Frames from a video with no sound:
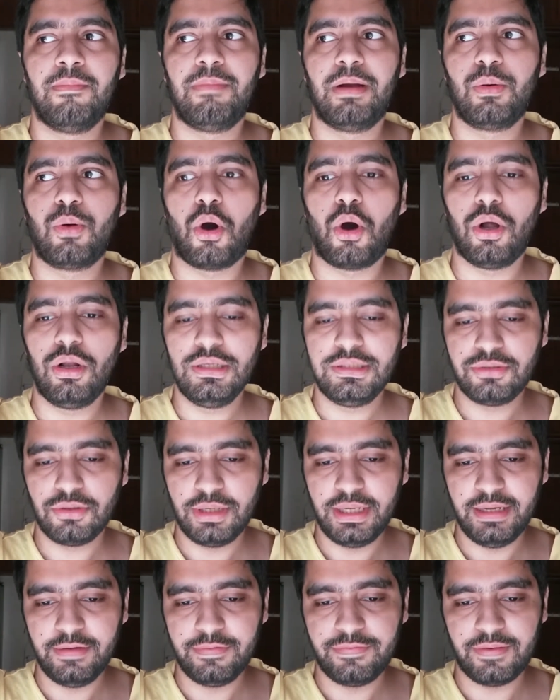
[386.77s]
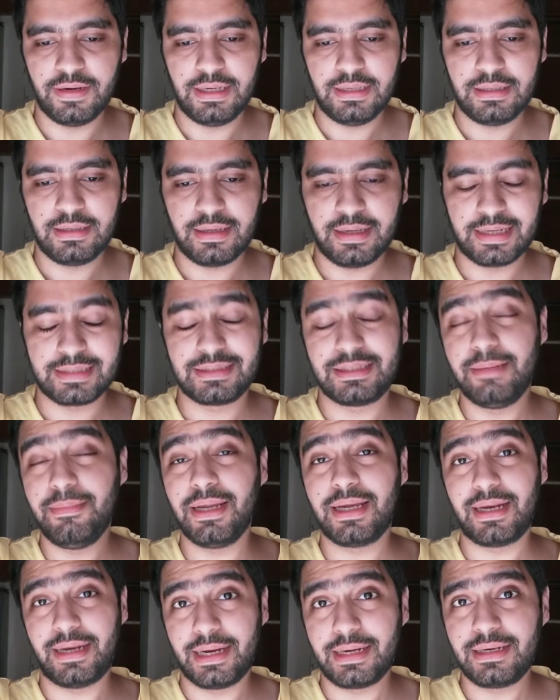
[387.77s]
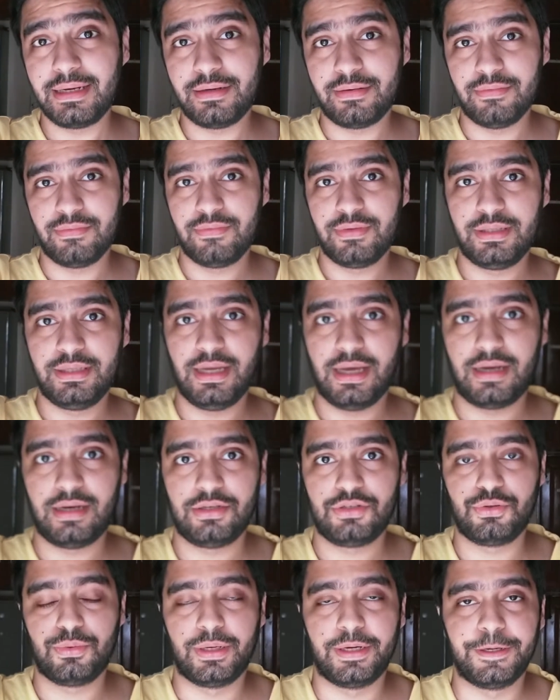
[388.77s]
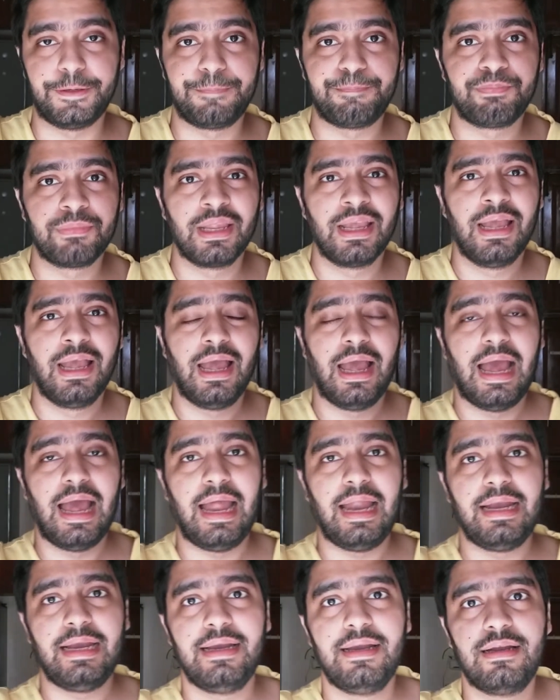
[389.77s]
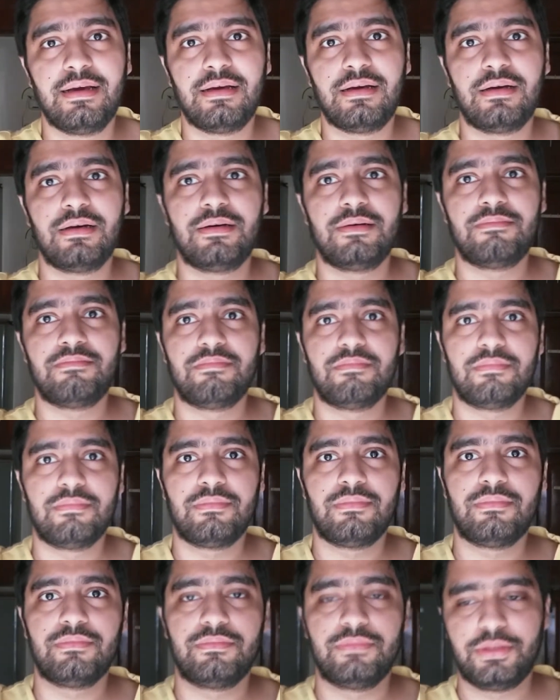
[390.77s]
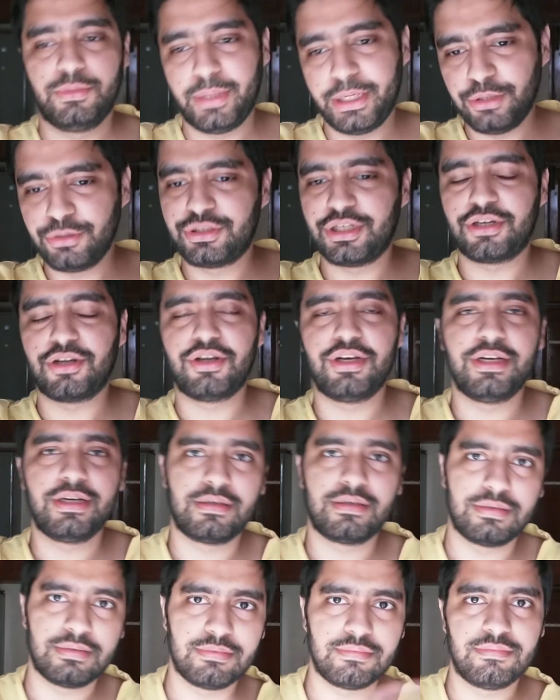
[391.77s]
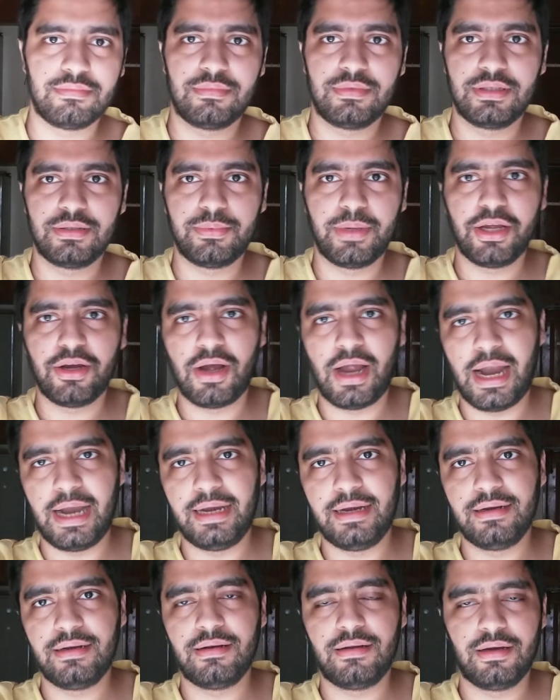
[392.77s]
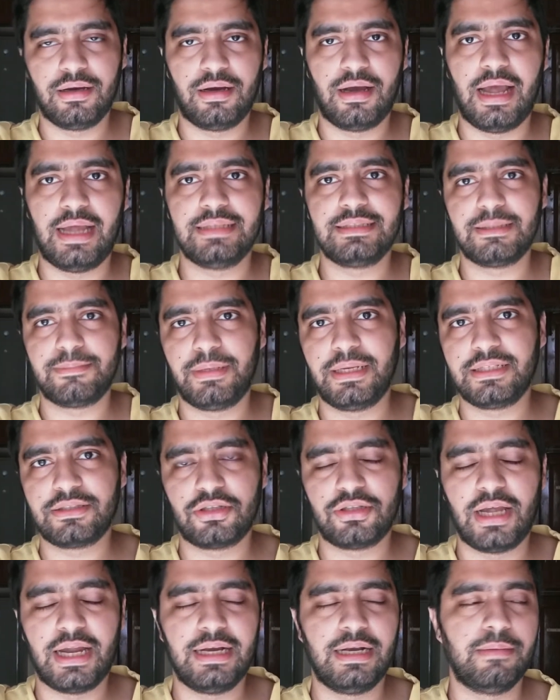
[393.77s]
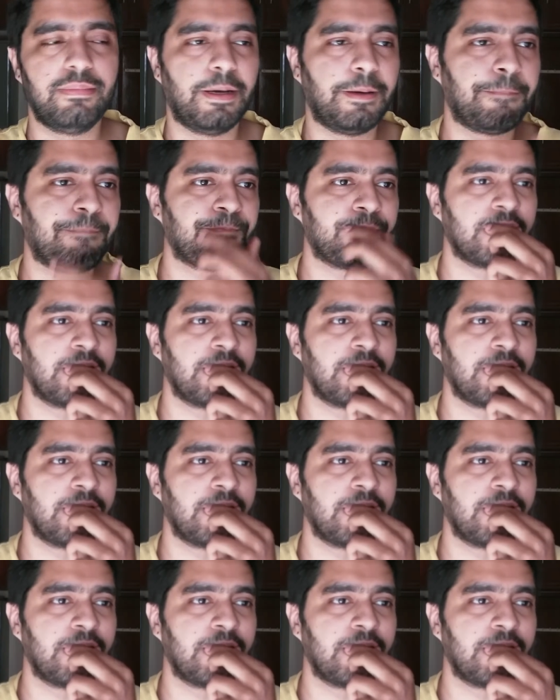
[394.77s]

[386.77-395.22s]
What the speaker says: But also he felt extremely connected with the RS200 and the way you sit on it, the way your hands are placed on the handlebar.